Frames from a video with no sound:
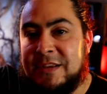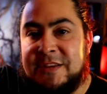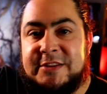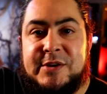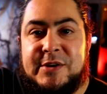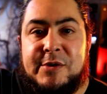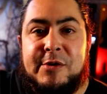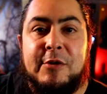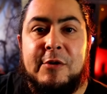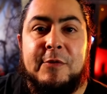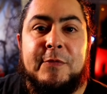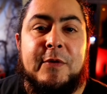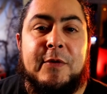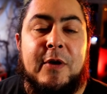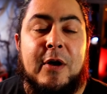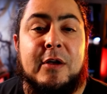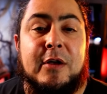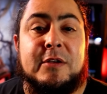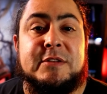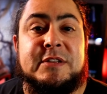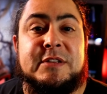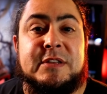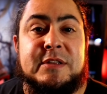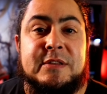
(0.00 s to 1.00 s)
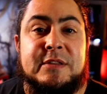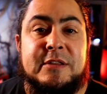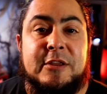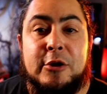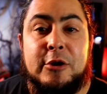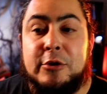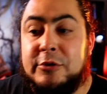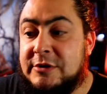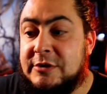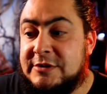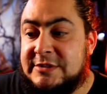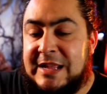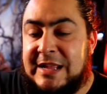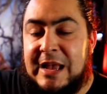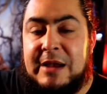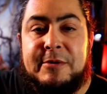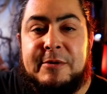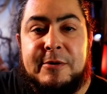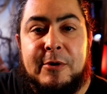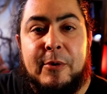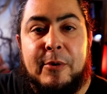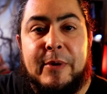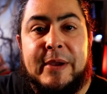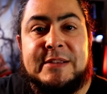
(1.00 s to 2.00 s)
cereal falls and you know there's loud
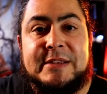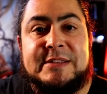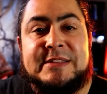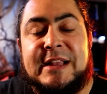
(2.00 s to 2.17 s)
noise